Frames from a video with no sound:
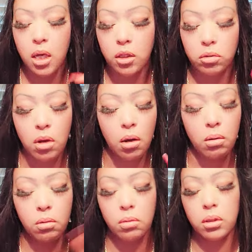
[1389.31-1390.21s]
you
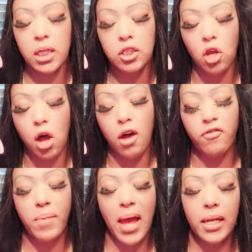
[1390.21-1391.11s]
know, this
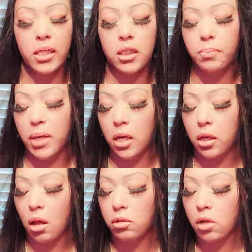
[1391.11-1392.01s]
off balance, being
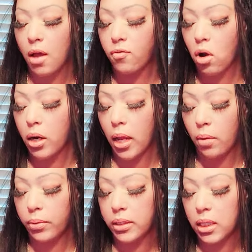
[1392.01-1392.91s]
closed off guarded,
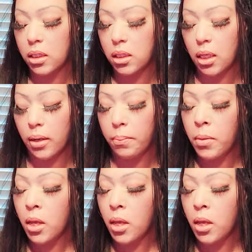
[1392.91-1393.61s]
and resistant.